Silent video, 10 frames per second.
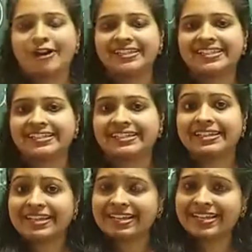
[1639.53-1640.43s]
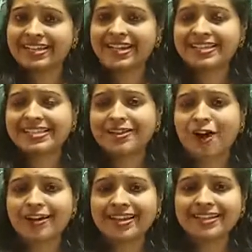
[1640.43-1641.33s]
order. Decreasing
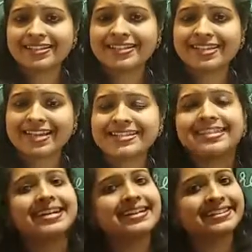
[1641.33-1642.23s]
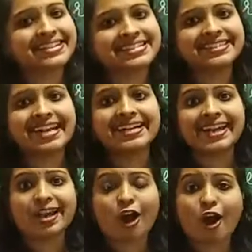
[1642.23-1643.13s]
order in the sense
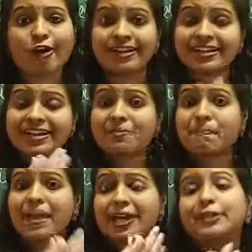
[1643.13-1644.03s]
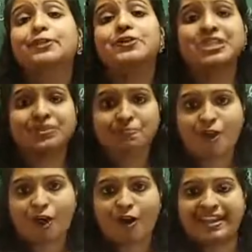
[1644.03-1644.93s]
descending order, big to
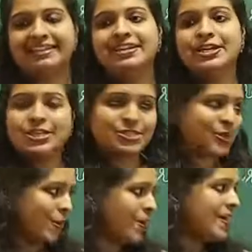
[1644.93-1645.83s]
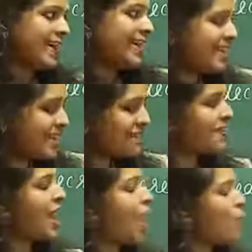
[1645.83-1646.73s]
small. So here we